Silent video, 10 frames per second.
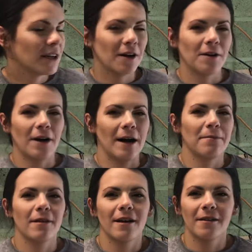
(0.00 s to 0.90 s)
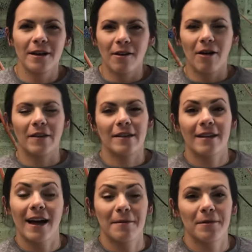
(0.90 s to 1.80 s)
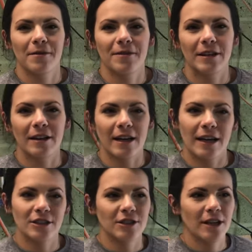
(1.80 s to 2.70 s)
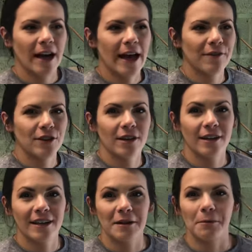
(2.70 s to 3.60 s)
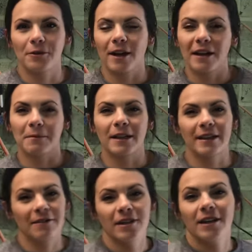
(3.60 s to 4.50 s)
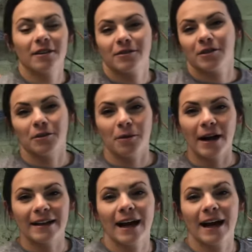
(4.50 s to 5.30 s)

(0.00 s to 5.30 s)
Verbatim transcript: So I plug it all the time, but feel like I should. I haven't done it in a Mosaic Monday video, so why